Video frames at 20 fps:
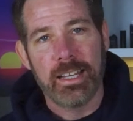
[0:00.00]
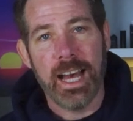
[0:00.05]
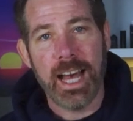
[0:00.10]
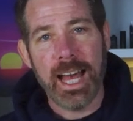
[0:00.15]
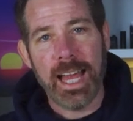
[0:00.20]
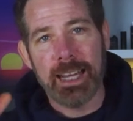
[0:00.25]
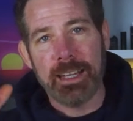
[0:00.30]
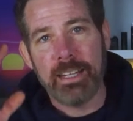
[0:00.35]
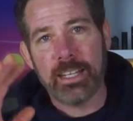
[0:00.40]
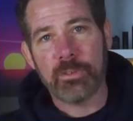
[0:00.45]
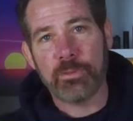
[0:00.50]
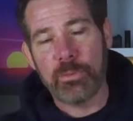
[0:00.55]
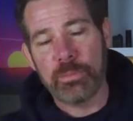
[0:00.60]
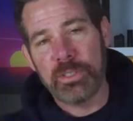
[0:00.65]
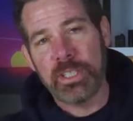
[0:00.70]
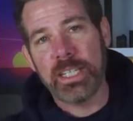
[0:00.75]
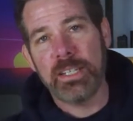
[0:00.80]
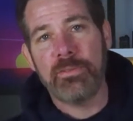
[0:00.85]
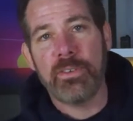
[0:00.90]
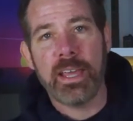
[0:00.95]
Hi, Nick from
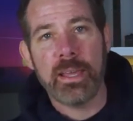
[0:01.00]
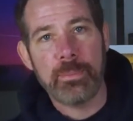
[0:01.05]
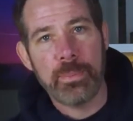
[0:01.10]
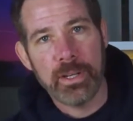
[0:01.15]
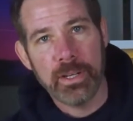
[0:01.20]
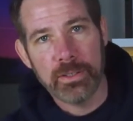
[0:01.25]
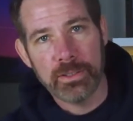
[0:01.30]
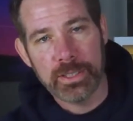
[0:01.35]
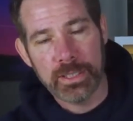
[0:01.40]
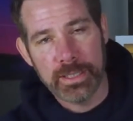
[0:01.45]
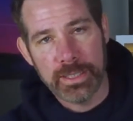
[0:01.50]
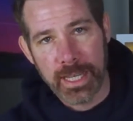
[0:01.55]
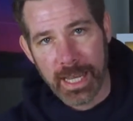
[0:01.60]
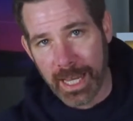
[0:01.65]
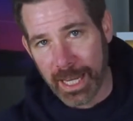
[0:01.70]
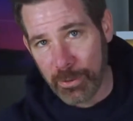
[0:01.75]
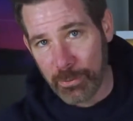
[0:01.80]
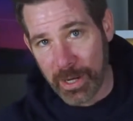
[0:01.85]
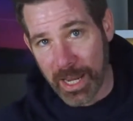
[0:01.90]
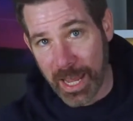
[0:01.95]
TVape here.
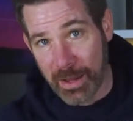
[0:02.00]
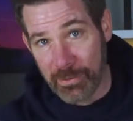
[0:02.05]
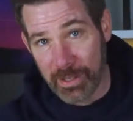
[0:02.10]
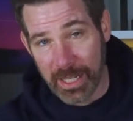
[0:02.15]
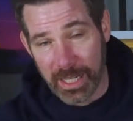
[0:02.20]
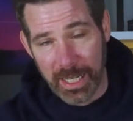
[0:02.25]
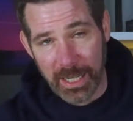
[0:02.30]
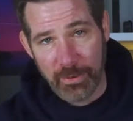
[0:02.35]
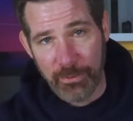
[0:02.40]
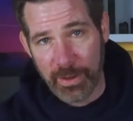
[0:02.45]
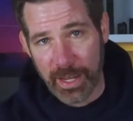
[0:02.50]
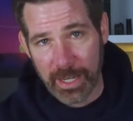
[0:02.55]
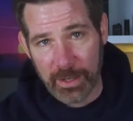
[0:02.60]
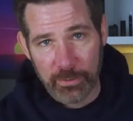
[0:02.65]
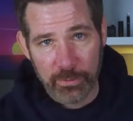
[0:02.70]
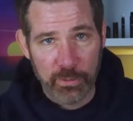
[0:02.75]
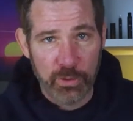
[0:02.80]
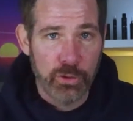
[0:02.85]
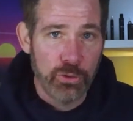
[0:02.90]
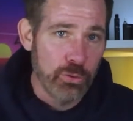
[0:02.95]
Today we have an
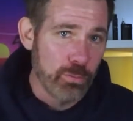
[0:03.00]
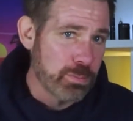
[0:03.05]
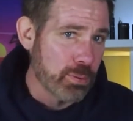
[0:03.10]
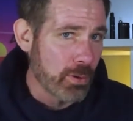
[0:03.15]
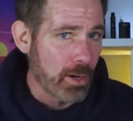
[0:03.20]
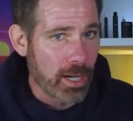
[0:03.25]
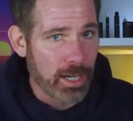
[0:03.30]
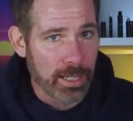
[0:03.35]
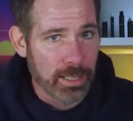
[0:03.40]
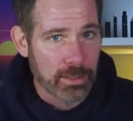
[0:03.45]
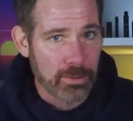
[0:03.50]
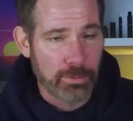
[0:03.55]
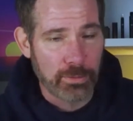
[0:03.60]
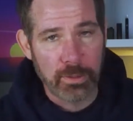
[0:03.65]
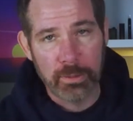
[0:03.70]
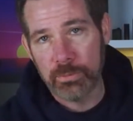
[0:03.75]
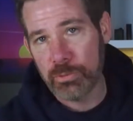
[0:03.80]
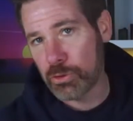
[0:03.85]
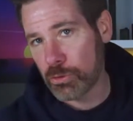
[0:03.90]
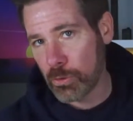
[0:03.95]
innovative new product
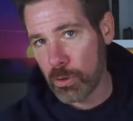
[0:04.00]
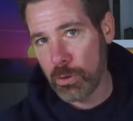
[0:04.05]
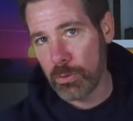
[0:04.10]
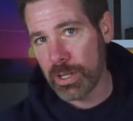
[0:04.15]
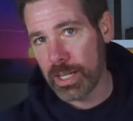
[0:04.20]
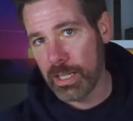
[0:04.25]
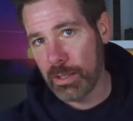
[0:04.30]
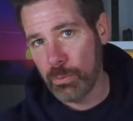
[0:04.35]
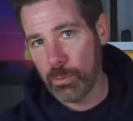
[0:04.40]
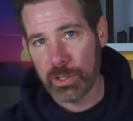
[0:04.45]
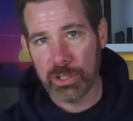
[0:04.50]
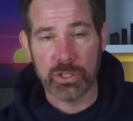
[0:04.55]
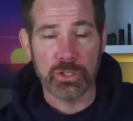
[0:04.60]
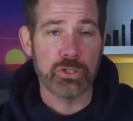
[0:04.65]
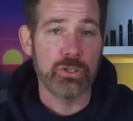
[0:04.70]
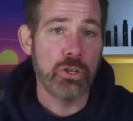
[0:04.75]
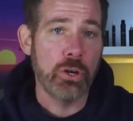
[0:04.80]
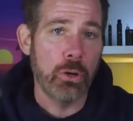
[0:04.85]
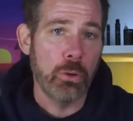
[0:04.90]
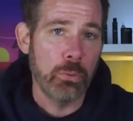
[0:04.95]
from Tronian, which is
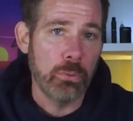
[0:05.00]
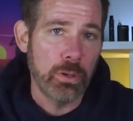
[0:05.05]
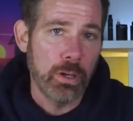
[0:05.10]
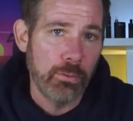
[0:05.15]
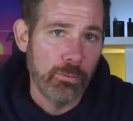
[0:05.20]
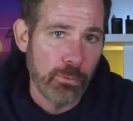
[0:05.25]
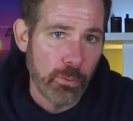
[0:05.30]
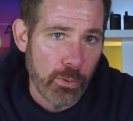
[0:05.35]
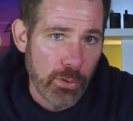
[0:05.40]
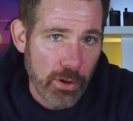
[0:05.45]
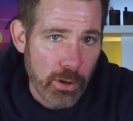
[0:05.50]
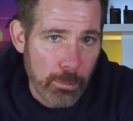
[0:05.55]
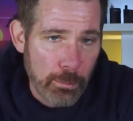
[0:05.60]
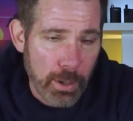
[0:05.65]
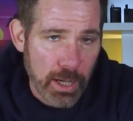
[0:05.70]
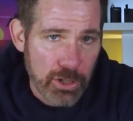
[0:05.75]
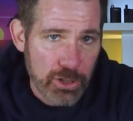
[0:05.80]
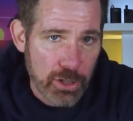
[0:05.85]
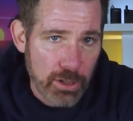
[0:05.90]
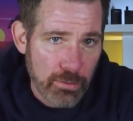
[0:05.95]
known for their
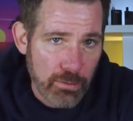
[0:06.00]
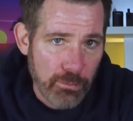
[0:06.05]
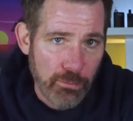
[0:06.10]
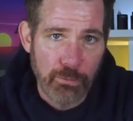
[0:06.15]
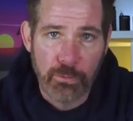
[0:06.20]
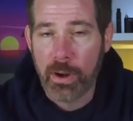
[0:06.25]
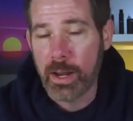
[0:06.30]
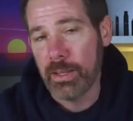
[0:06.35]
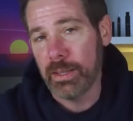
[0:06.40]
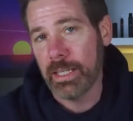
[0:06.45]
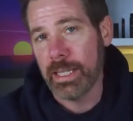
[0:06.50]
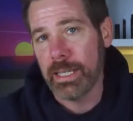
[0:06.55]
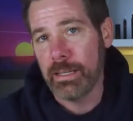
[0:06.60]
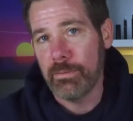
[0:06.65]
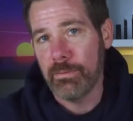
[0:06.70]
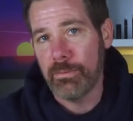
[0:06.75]
budget-friendly